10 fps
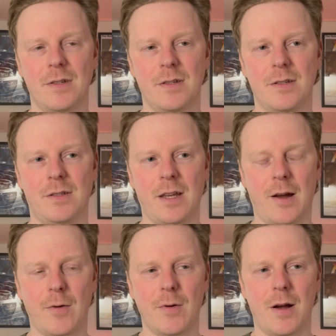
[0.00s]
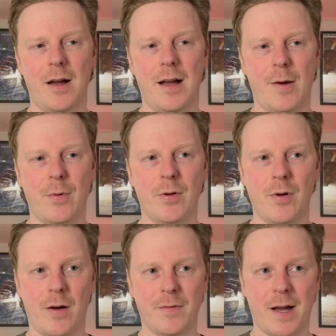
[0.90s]
So I
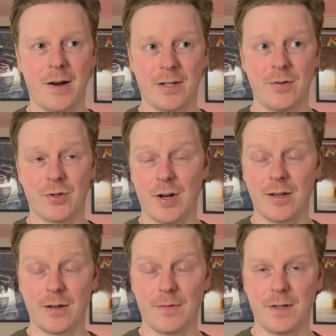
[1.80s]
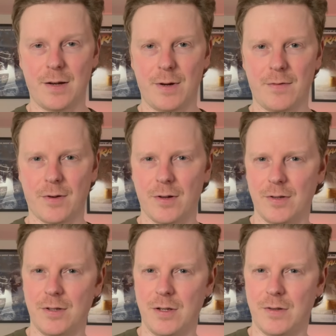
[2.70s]
do try and do a video when I've
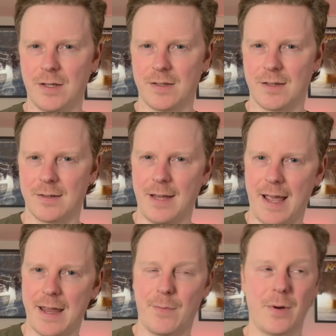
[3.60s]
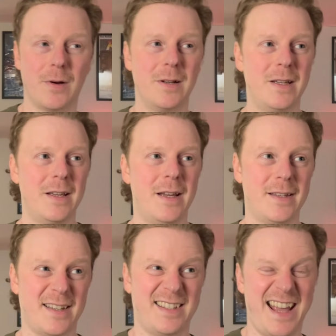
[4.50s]
got new things to say. But
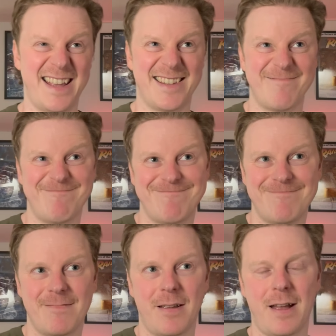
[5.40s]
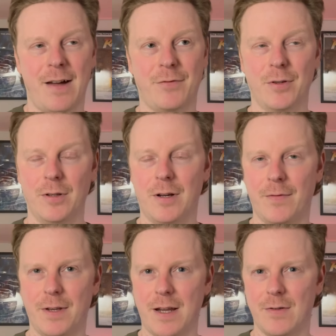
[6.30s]
as I said, I've done a lot
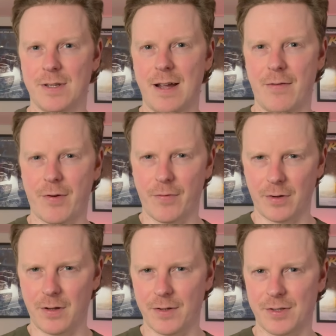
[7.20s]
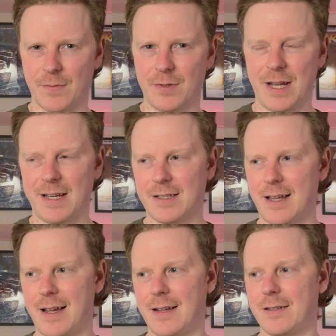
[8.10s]
of videos now. I've covered a lot of subjects.
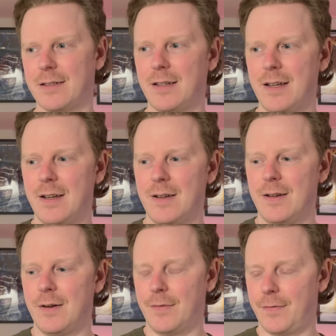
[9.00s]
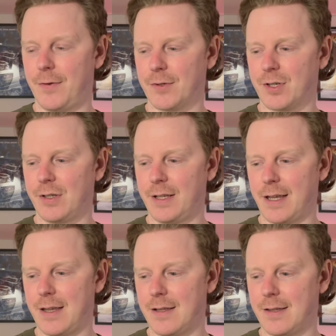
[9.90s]
And
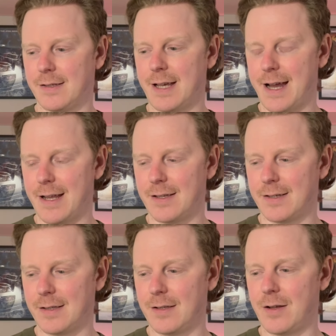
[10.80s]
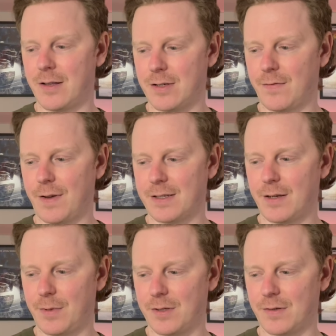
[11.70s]
unfortunately, the science and the knowledge of
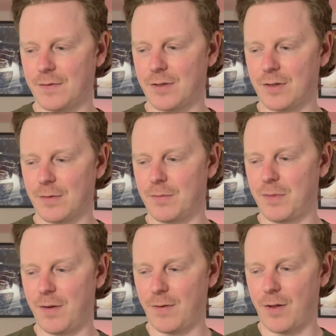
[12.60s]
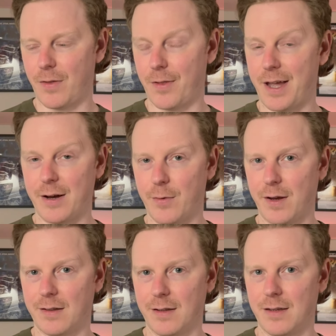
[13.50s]
vestibular stuff doesn't move on that
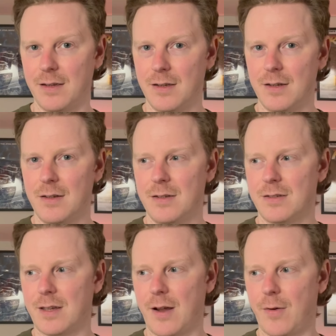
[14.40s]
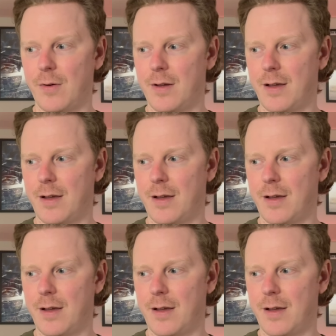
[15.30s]
quickly. So